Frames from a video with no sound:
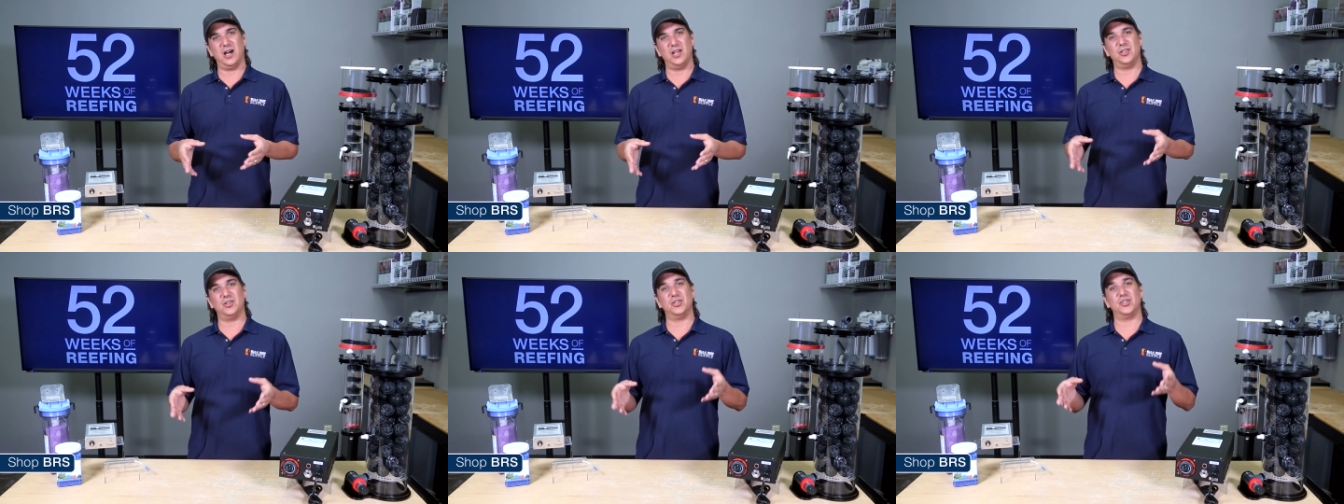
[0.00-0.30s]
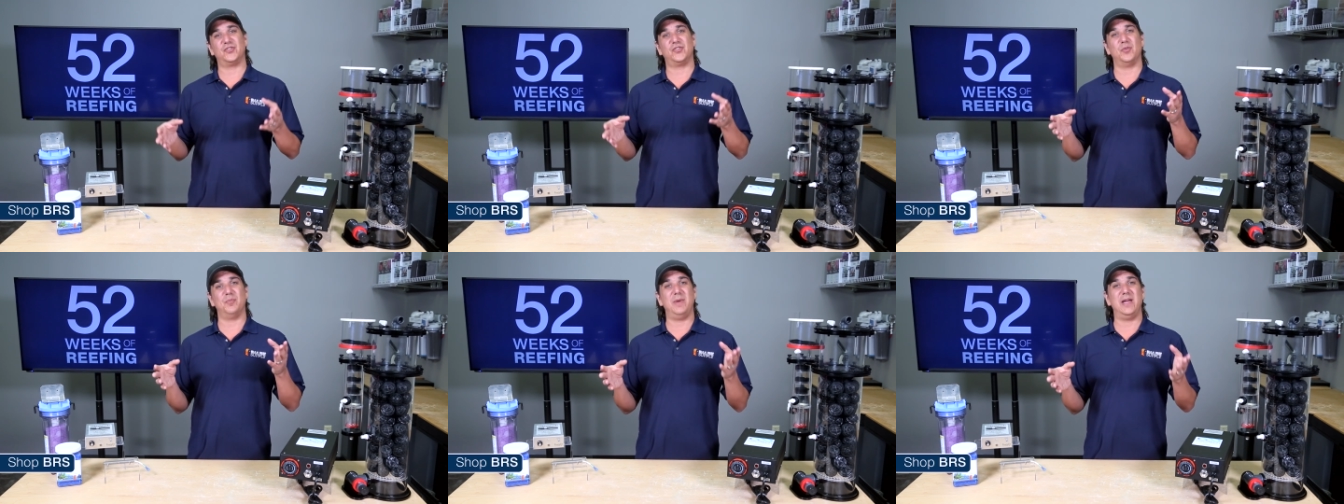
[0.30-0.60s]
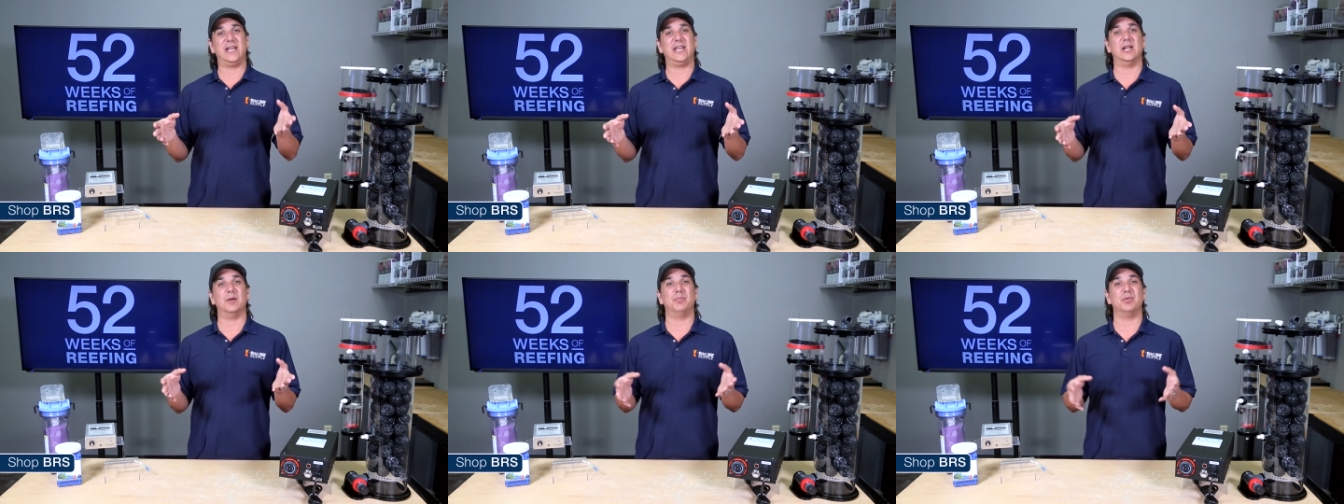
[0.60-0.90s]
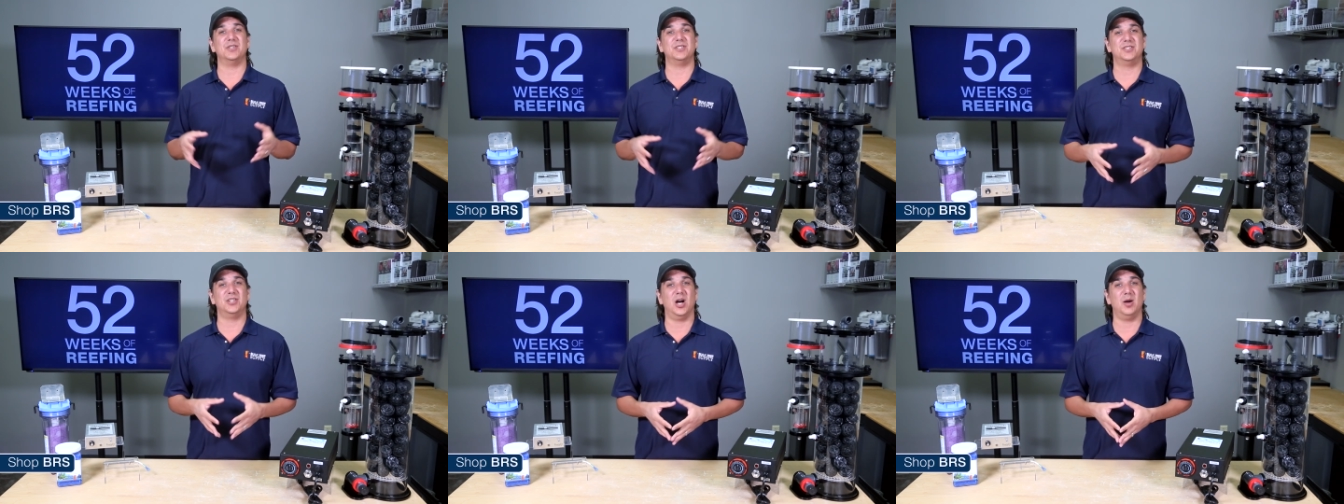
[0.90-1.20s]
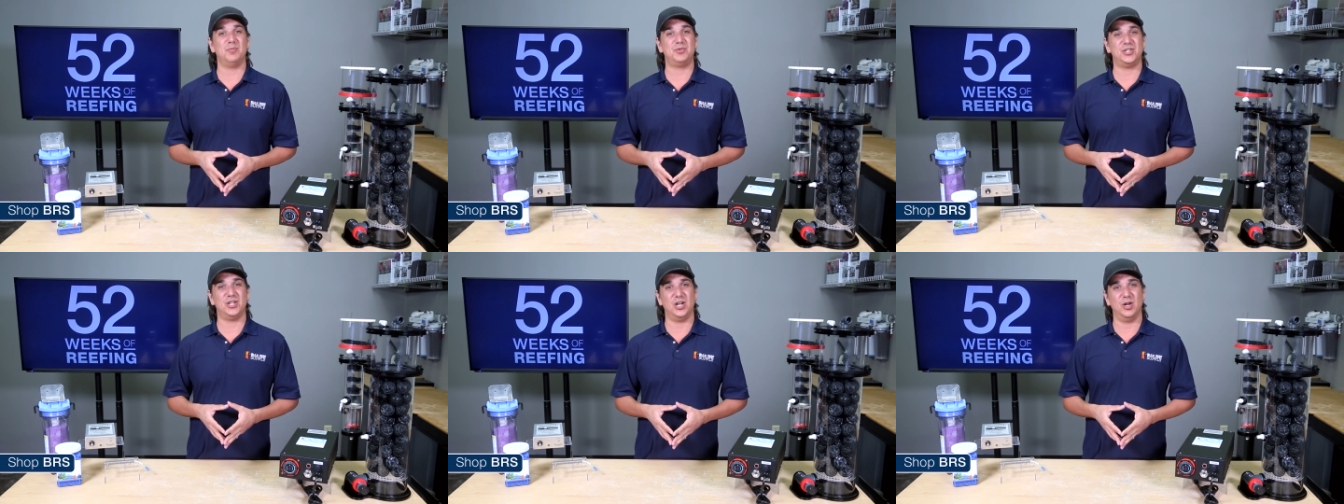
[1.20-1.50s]
others for making a
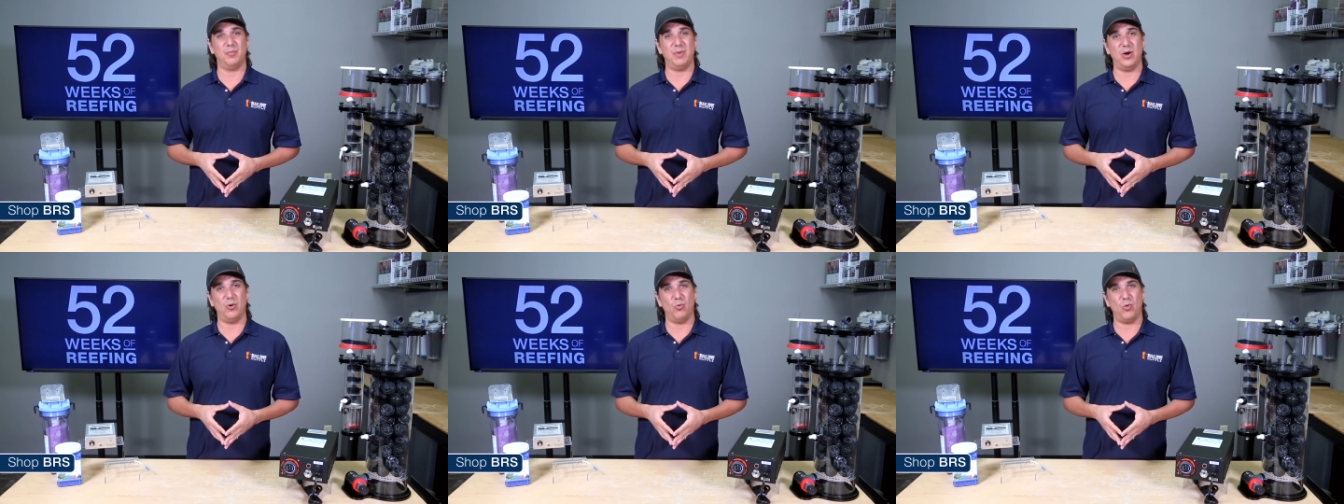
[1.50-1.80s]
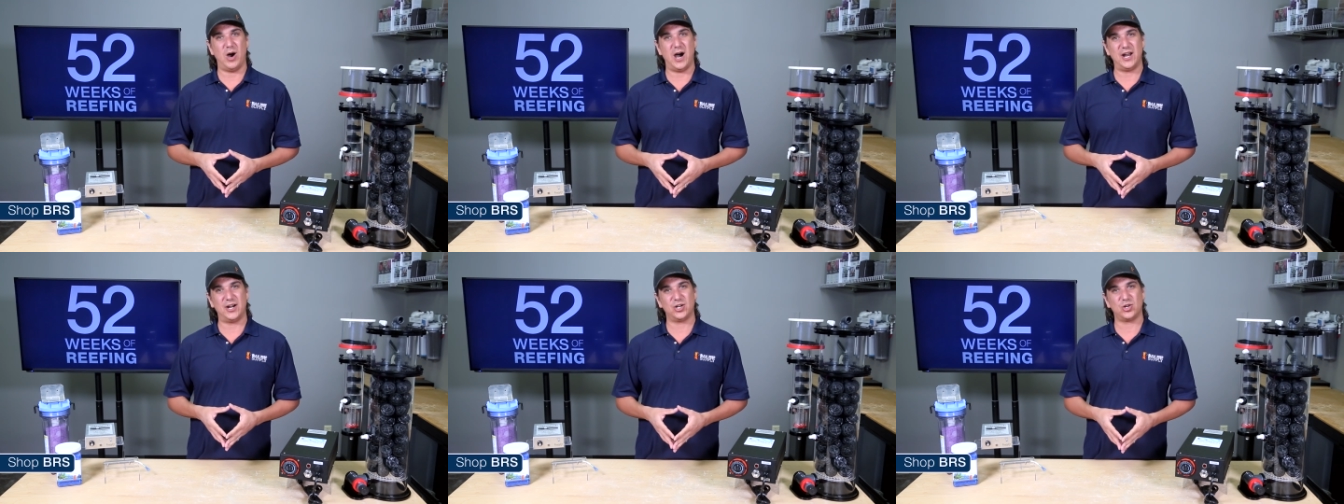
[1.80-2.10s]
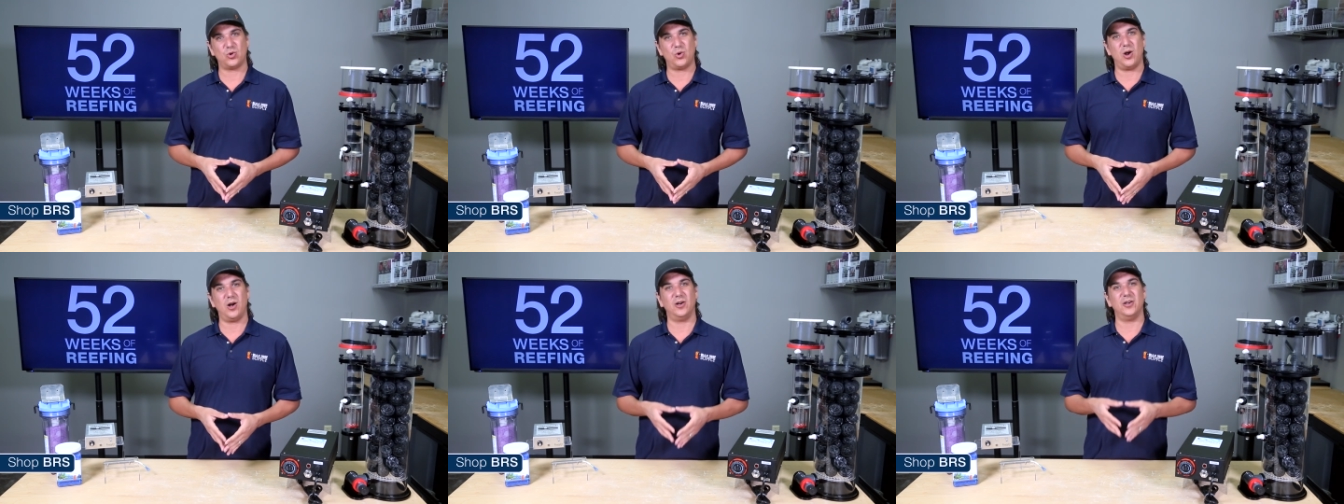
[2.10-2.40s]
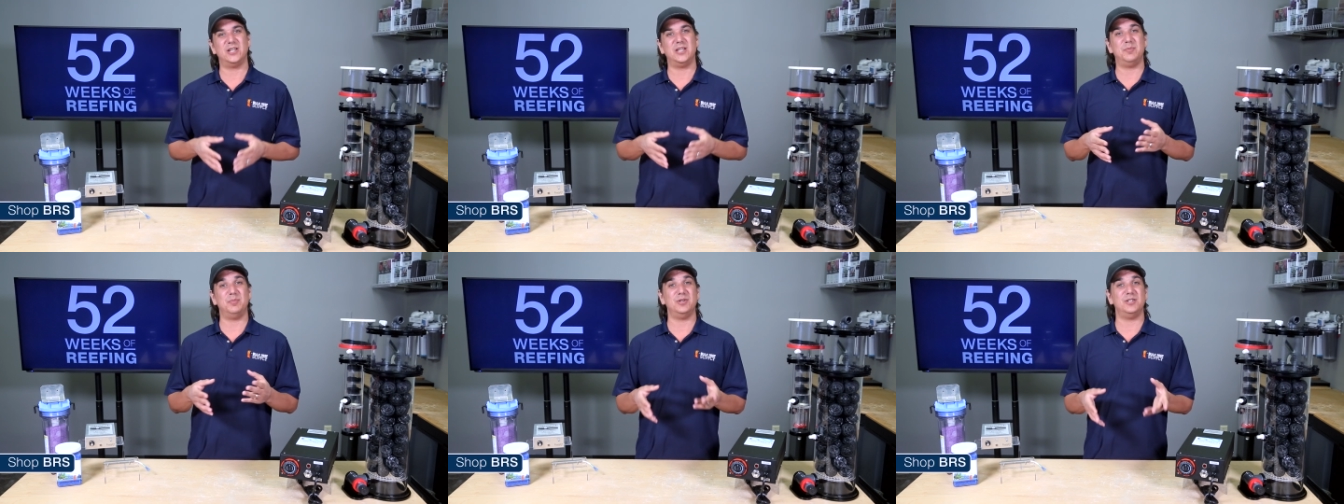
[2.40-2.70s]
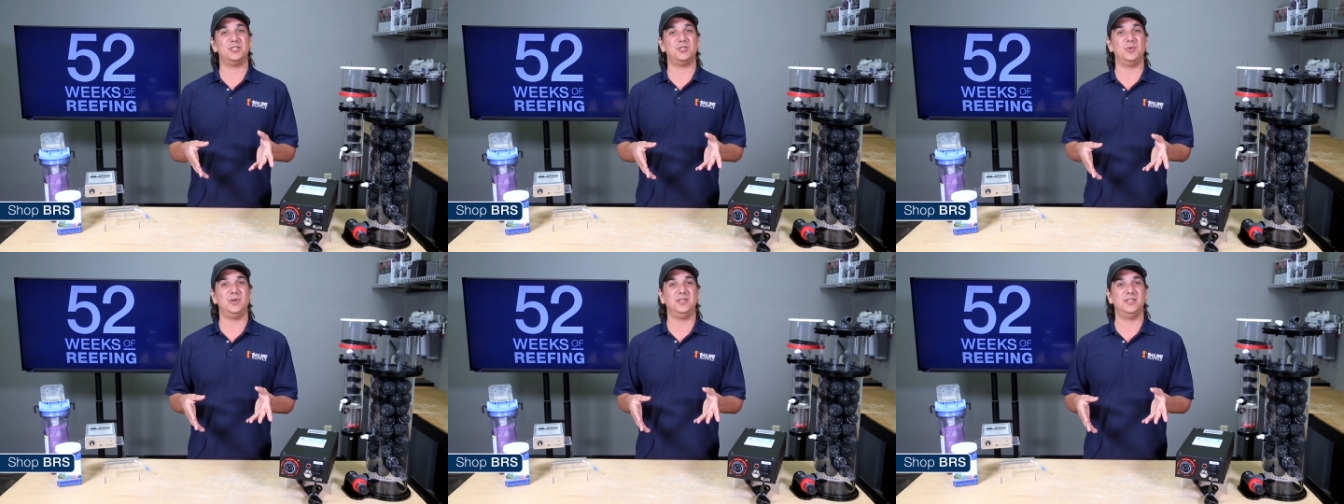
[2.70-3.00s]
presumption about water quality
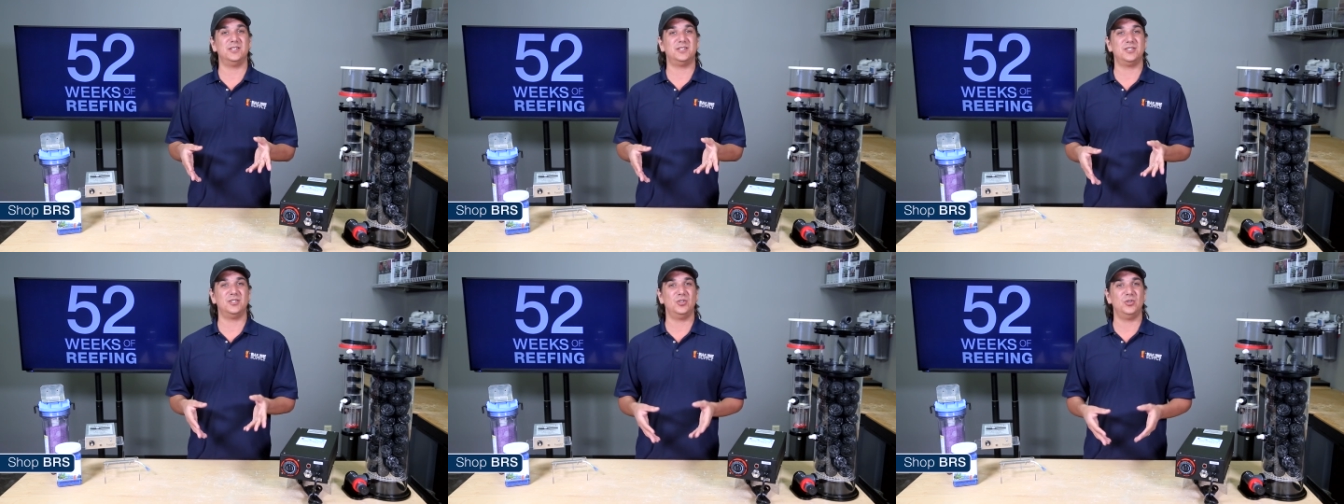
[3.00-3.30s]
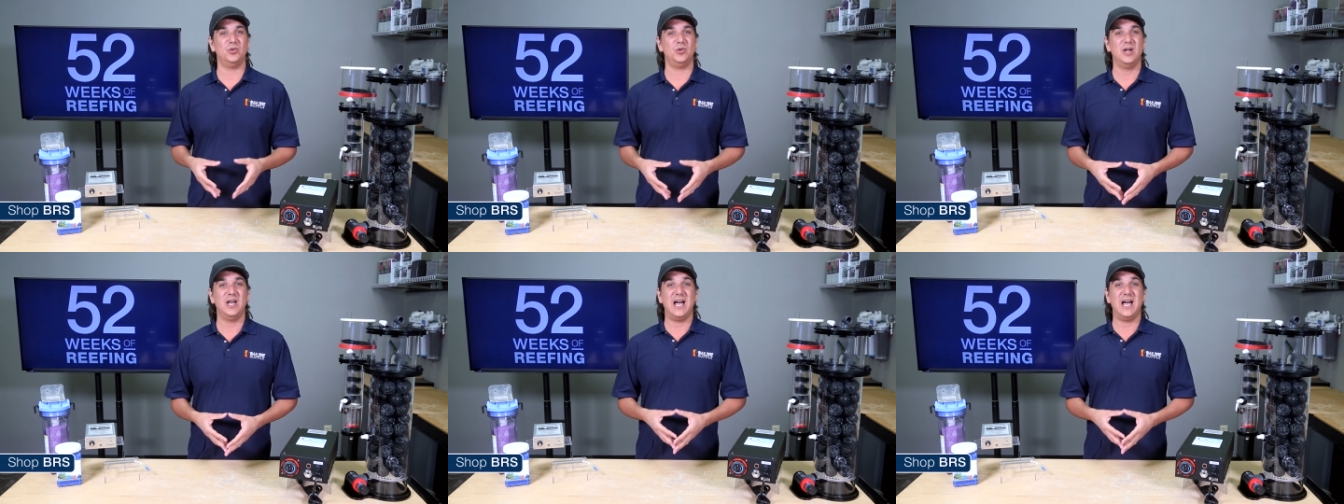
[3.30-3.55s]
between the two.